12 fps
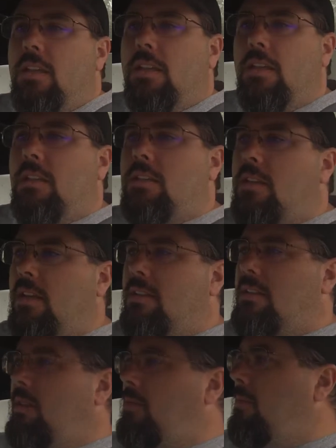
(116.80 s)
it
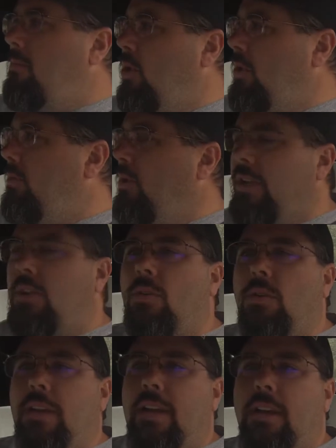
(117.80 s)
doesn't seem to be blowing really
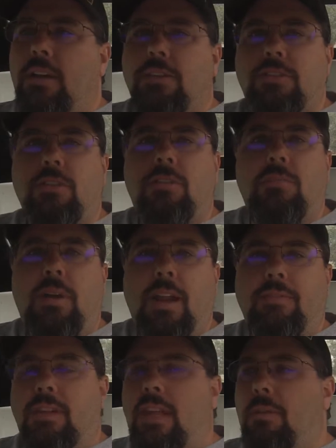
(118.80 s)
cold air, so I might
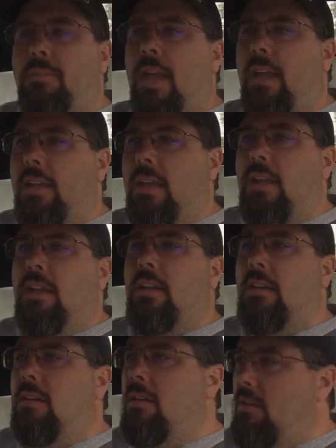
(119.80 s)
have to take it back in
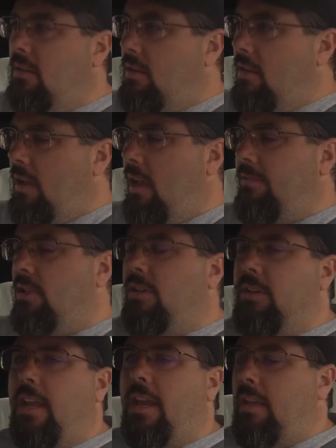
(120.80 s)
and have it
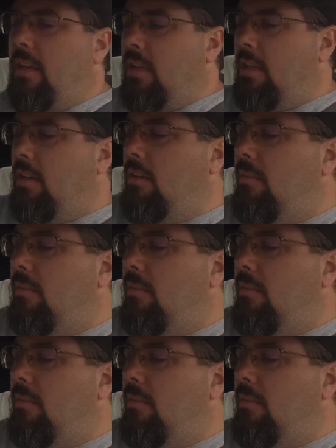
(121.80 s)
looked at again.